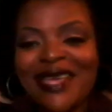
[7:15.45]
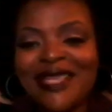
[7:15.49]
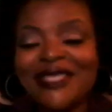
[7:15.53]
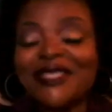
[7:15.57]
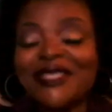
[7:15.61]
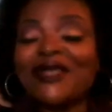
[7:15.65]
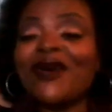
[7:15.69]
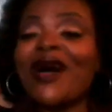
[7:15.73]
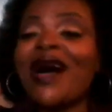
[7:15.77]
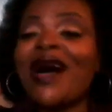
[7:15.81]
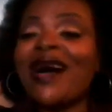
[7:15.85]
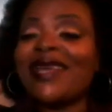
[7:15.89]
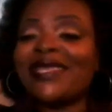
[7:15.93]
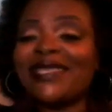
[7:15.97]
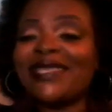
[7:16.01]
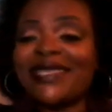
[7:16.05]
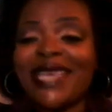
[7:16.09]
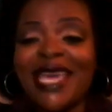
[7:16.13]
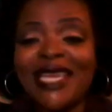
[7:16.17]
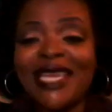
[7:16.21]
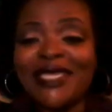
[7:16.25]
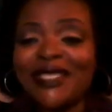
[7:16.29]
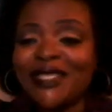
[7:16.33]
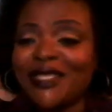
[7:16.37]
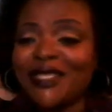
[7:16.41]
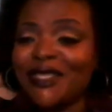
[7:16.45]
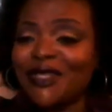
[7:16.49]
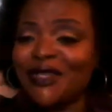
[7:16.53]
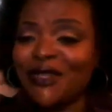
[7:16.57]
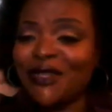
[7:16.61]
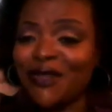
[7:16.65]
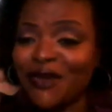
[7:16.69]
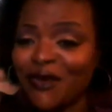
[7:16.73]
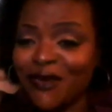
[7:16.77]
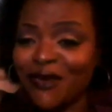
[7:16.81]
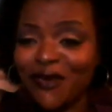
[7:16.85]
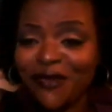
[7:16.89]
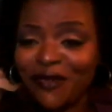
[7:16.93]
So I say to
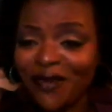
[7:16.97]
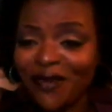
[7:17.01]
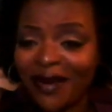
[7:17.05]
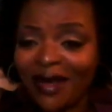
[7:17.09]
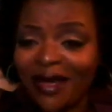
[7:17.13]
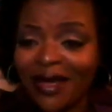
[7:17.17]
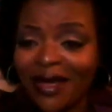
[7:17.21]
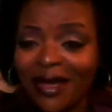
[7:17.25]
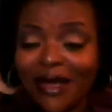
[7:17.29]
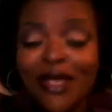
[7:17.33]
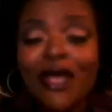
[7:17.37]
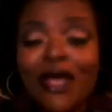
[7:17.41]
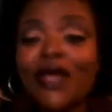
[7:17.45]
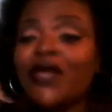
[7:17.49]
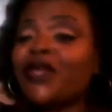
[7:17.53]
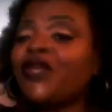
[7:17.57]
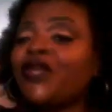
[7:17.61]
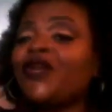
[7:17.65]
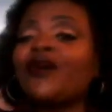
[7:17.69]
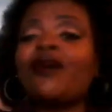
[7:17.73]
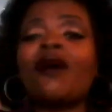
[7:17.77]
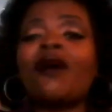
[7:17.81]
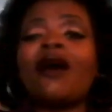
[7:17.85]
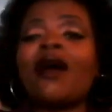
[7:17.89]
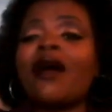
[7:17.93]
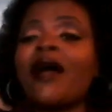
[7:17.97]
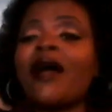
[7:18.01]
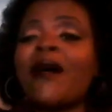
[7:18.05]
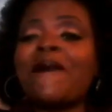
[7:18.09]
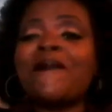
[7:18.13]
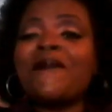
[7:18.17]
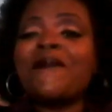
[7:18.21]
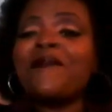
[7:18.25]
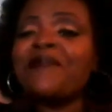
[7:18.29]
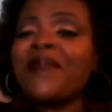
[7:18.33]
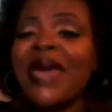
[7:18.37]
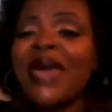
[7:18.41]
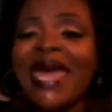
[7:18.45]
you, Frank, you are
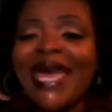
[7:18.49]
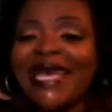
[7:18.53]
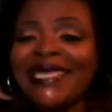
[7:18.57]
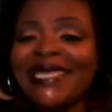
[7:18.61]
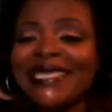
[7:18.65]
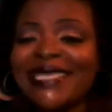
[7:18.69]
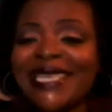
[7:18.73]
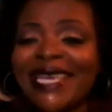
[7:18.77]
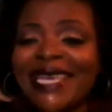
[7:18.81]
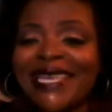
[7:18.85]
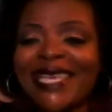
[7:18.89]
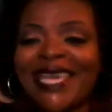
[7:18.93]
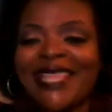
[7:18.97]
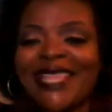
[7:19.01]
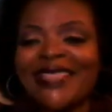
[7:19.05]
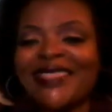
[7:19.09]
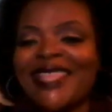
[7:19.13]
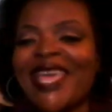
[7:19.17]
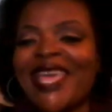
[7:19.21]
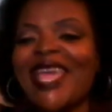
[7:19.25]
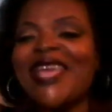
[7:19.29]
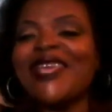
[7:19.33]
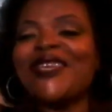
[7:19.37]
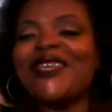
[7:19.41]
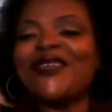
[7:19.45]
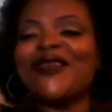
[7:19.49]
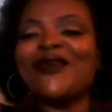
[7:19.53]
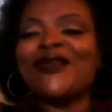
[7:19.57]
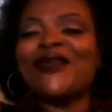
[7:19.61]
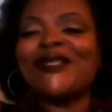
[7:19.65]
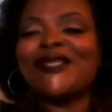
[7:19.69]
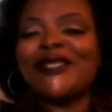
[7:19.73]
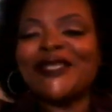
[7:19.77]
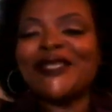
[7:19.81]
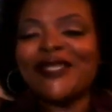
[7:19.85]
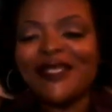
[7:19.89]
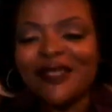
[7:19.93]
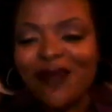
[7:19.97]
amazing, and thank you
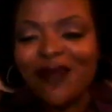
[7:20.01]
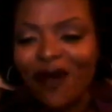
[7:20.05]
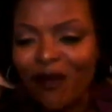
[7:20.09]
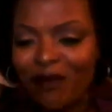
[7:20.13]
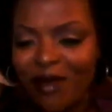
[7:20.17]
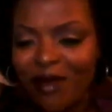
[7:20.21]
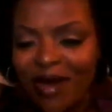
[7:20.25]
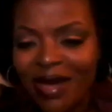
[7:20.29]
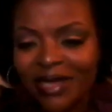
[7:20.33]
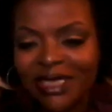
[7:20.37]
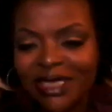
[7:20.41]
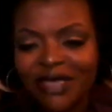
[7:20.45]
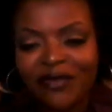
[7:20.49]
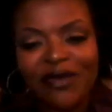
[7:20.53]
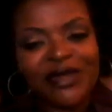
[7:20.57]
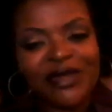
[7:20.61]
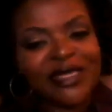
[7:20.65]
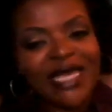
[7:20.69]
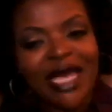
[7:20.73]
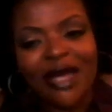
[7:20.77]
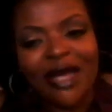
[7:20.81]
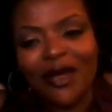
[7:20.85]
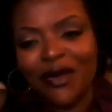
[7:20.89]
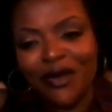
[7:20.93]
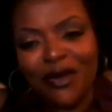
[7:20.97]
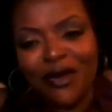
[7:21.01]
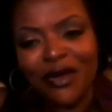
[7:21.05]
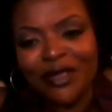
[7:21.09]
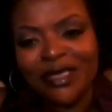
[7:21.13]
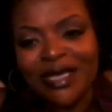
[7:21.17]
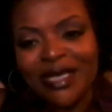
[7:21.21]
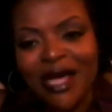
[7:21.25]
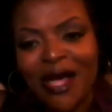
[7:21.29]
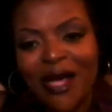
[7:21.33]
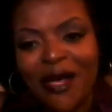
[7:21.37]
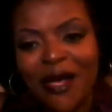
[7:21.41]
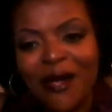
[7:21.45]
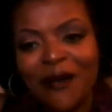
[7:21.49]
so much for taking your
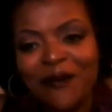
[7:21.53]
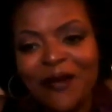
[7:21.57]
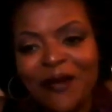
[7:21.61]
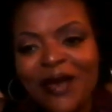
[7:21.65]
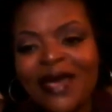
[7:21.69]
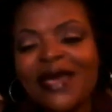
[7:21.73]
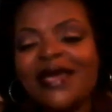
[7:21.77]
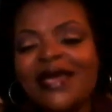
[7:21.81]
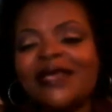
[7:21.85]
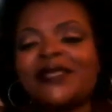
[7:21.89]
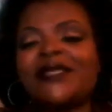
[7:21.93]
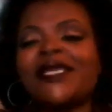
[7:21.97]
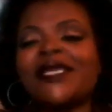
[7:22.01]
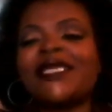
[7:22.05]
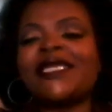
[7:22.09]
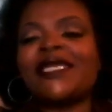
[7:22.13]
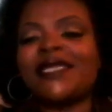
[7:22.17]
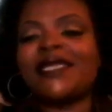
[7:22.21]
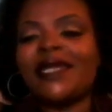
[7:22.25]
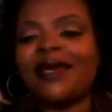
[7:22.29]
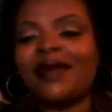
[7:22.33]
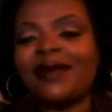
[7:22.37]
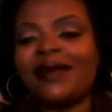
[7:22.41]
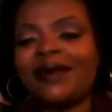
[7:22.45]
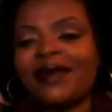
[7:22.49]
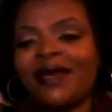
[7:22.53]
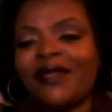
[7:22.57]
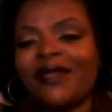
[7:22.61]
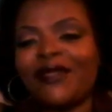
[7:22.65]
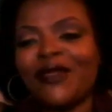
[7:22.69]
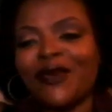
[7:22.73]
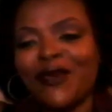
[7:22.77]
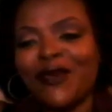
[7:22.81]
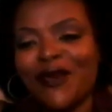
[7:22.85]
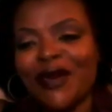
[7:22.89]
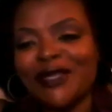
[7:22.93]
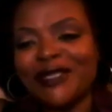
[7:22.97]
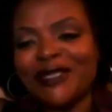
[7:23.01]
time to send
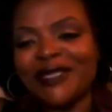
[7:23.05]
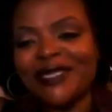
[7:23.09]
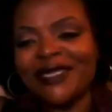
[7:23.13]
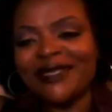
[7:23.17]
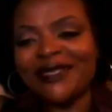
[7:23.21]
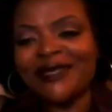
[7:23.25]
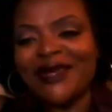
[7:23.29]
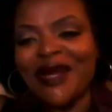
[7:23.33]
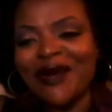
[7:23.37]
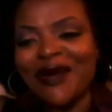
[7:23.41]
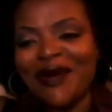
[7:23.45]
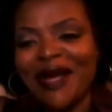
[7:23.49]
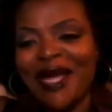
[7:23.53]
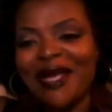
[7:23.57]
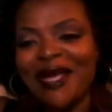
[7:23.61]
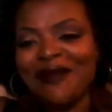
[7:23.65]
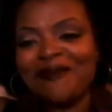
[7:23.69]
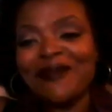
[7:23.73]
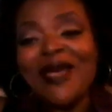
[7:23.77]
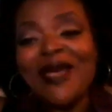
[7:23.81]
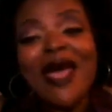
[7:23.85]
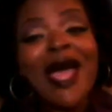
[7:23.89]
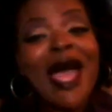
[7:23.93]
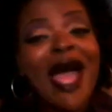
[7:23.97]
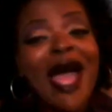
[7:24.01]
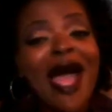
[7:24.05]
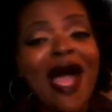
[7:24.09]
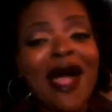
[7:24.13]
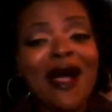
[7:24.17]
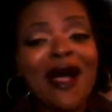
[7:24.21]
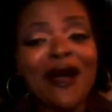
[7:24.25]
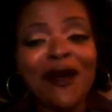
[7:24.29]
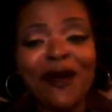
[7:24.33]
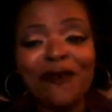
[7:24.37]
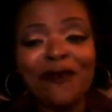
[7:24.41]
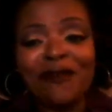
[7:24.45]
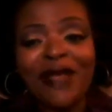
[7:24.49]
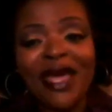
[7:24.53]
the question. All right, I
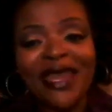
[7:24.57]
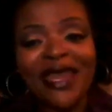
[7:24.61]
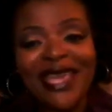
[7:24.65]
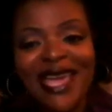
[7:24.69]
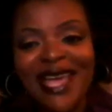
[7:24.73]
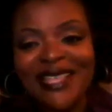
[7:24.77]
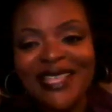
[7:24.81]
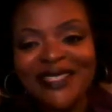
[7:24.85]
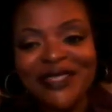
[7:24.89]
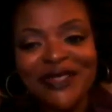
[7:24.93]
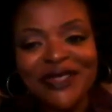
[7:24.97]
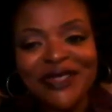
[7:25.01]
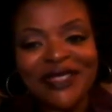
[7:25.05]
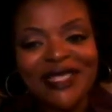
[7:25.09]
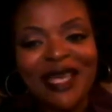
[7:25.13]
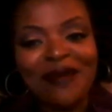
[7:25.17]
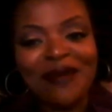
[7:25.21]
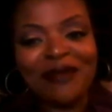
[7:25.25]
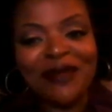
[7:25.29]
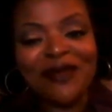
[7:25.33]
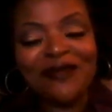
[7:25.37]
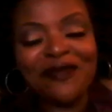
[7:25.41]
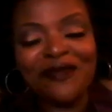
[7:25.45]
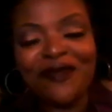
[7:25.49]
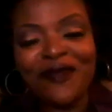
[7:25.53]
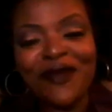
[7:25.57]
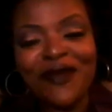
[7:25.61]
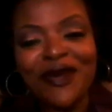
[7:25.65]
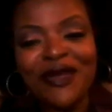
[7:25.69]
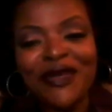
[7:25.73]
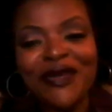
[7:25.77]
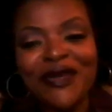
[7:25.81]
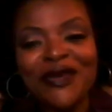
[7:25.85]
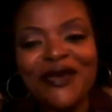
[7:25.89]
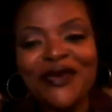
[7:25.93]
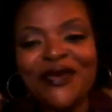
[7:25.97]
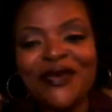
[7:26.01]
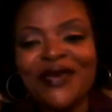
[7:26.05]
hope that answered something for
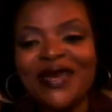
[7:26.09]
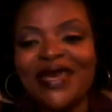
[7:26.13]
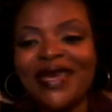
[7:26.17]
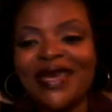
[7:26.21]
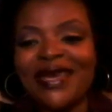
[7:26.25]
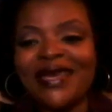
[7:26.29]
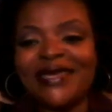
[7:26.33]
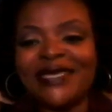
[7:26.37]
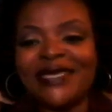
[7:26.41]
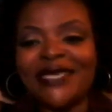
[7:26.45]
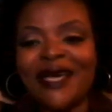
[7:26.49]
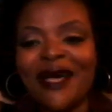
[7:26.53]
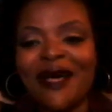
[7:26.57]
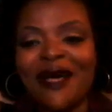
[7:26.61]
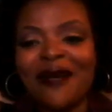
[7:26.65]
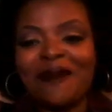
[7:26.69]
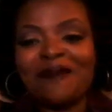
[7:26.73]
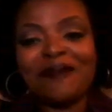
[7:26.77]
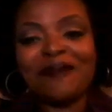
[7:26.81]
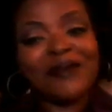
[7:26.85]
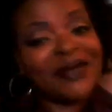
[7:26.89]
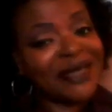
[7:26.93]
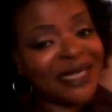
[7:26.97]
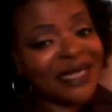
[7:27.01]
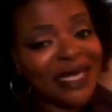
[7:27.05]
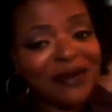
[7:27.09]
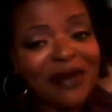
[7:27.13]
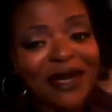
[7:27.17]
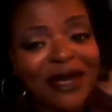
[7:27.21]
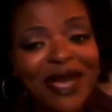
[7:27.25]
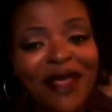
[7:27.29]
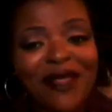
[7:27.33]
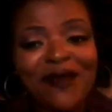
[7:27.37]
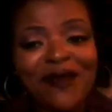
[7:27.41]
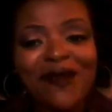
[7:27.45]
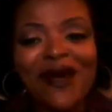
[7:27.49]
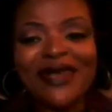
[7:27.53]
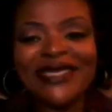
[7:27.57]
you, and send me
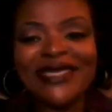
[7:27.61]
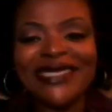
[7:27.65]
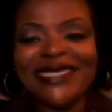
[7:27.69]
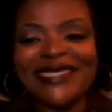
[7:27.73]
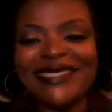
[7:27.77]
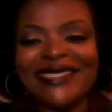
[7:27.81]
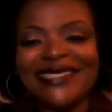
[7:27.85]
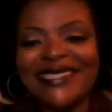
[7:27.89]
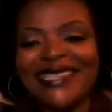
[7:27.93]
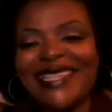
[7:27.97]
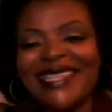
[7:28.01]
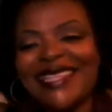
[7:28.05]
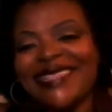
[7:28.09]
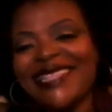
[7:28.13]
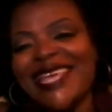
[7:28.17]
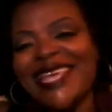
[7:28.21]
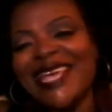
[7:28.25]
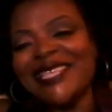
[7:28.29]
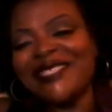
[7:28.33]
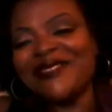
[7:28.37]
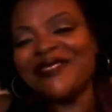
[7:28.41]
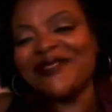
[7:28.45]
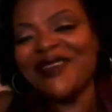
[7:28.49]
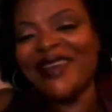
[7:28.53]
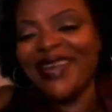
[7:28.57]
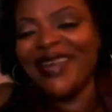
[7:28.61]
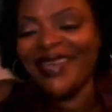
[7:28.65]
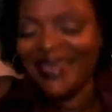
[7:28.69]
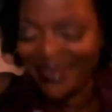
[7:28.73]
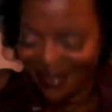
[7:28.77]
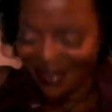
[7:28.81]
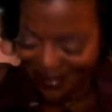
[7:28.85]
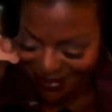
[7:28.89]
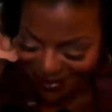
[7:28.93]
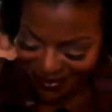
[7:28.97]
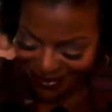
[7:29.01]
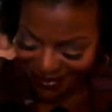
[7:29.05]
another question. Thanks, Frank.